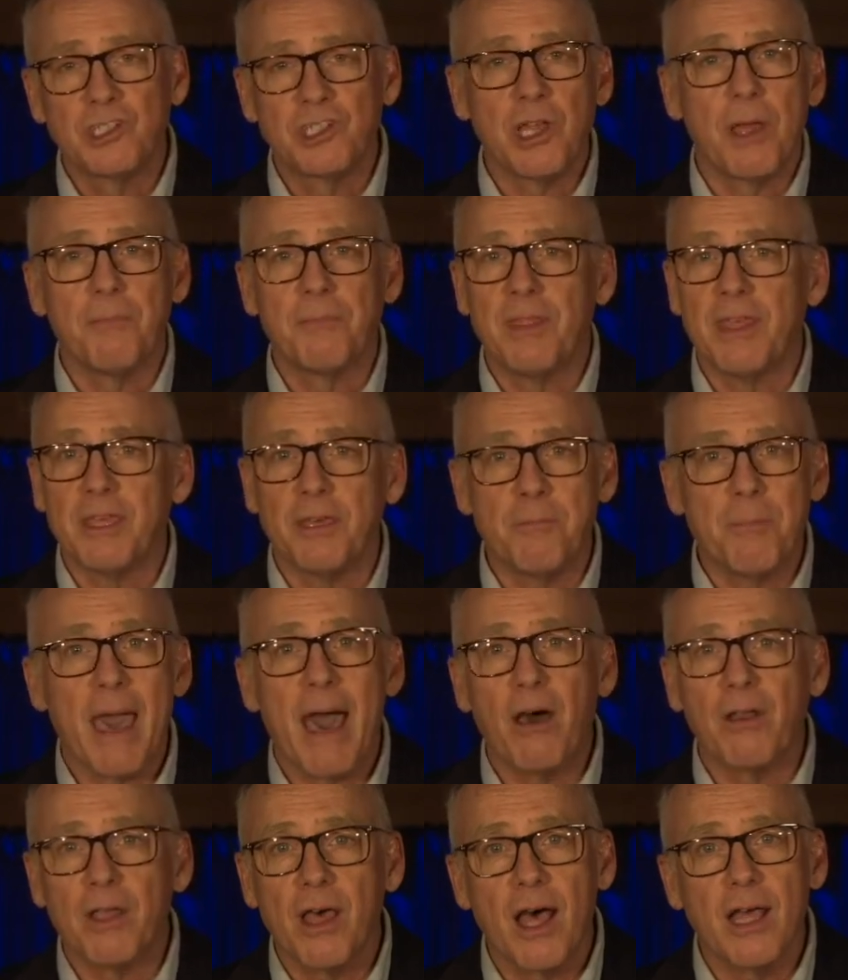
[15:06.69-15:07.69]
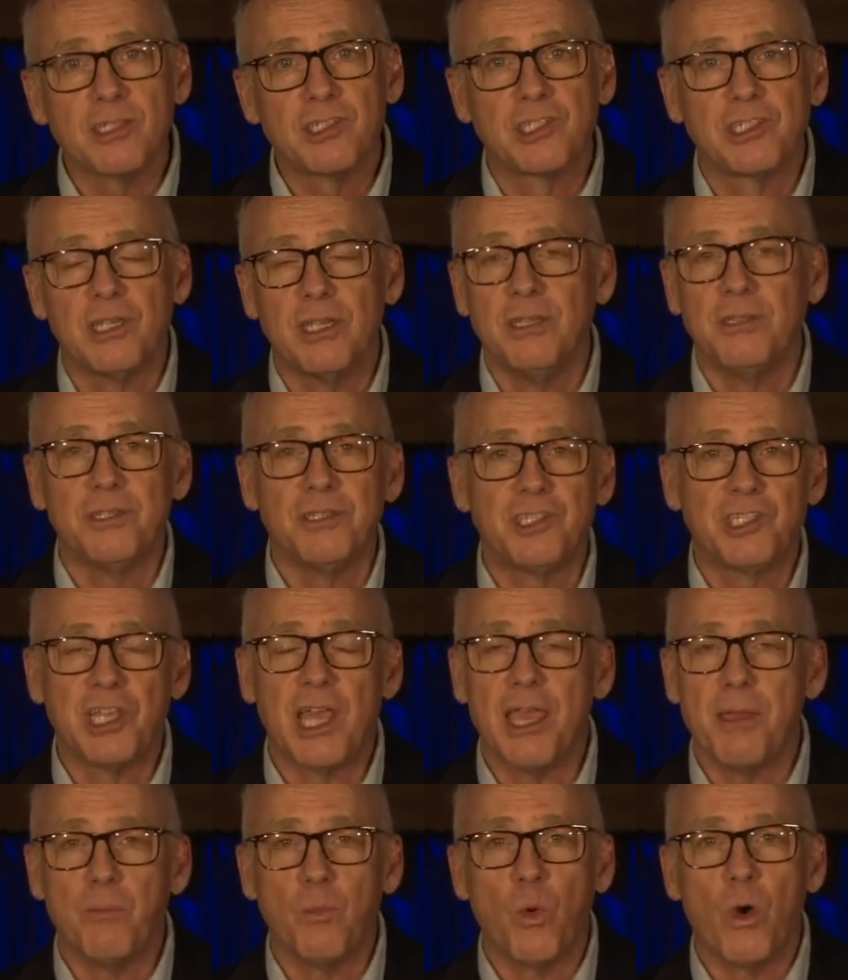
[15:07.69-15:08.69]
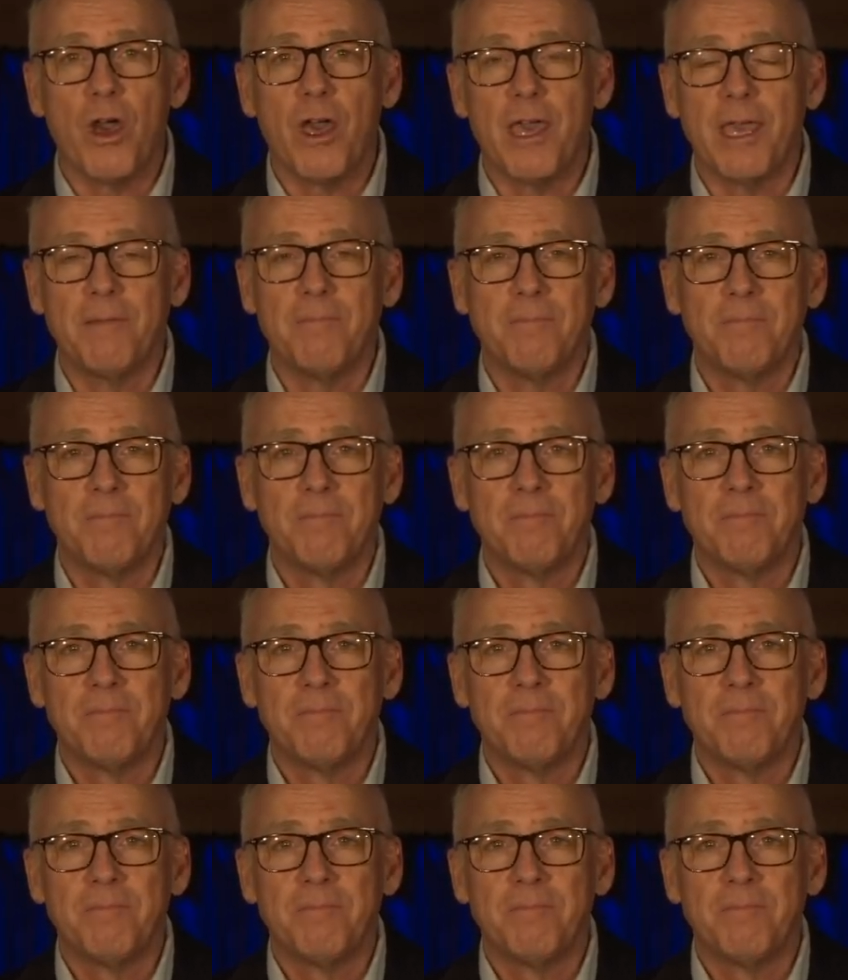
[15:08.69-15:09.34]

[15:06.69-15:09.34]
something about us in the same way.